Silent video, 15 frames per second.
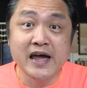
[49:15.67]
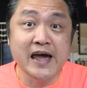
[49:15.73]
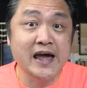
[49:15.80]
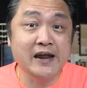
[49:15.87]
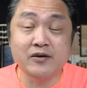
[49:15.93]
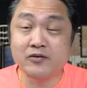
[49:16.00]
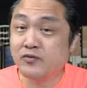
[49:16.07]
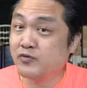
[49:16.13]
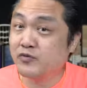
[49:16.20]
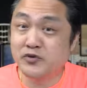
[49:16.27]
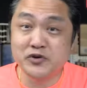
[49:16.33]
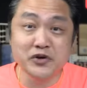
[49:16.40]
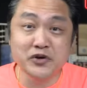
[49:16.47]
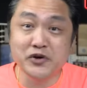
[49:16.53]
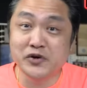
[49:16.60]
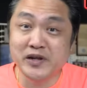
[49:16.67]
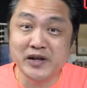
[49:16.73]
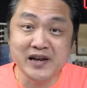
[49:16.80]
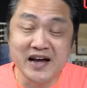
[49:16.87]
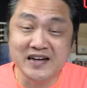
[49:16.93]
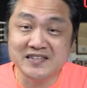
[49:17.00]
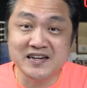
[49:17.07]
And, you know,
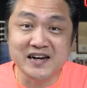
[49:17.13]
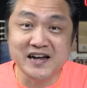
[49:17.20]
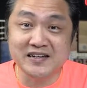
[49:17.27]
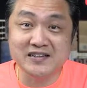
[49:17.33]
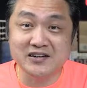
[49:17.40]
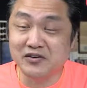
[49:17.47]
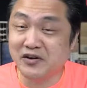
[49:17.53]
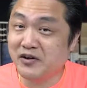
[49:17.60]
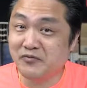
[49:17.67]
the last class,